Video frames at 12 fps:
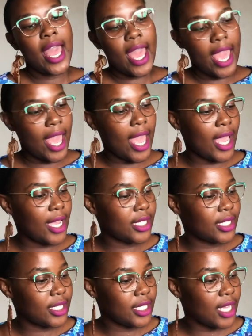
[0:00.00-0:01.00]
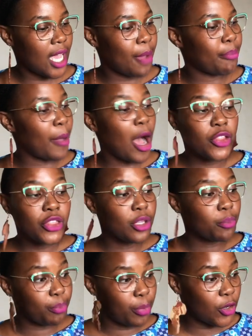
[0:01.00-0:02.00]
And about
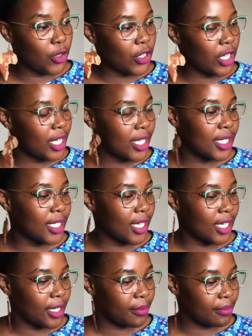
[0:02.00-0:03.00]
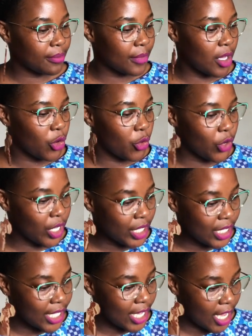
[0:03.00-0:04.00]
the book, um,
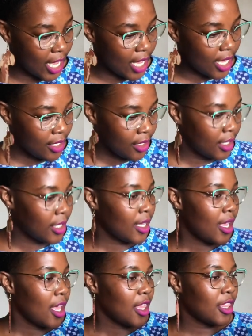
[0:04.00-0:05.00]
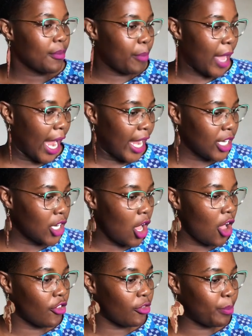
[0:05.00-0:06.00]
reads here The pain
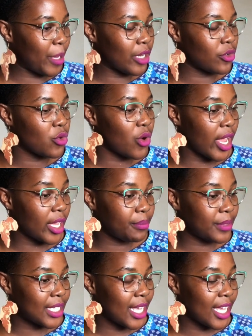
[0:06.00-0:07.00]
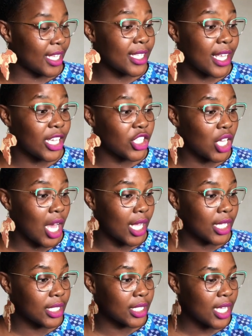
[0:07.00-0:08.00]
of being raped as a
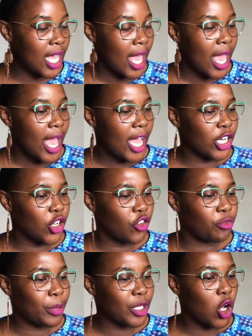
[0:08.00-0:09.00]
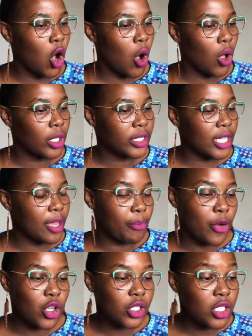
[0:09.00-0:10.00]
child and of being called a
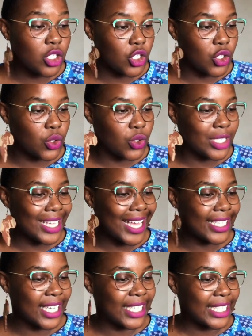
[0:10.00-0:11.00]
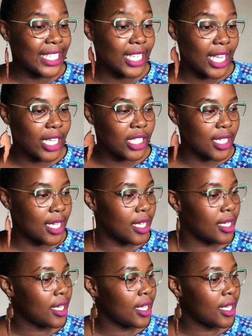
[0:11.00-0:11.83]
prostitute as a teenager